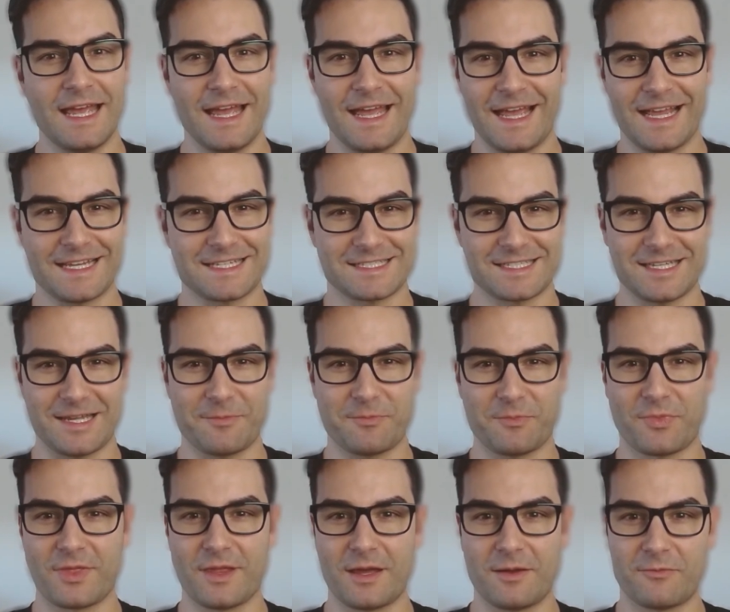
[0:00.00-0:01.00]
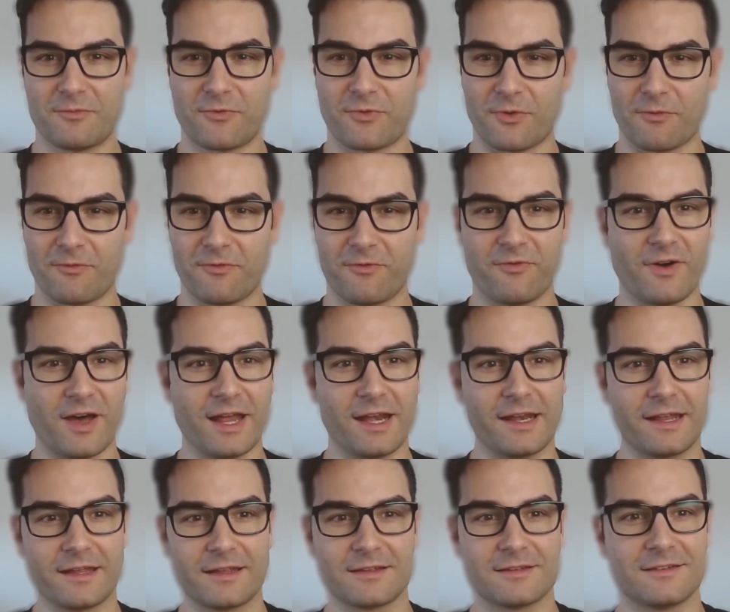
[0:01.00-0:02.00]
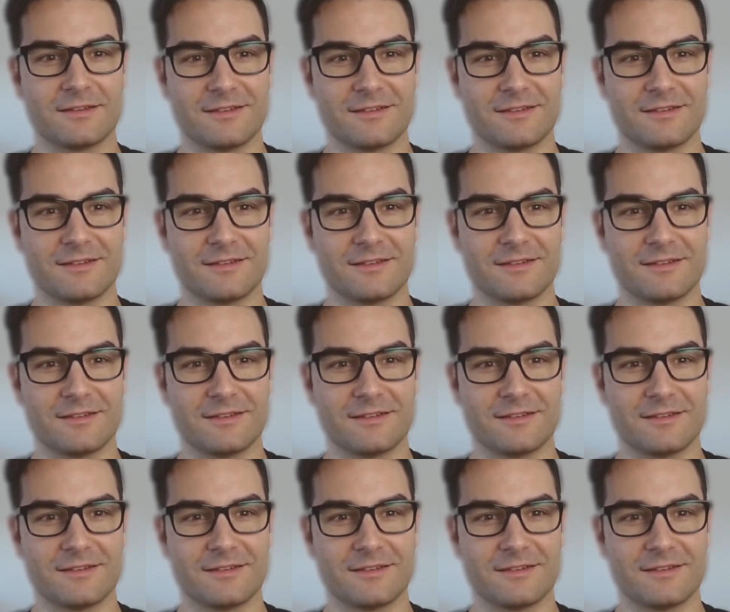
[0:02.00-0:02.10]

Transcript: exempt them from filing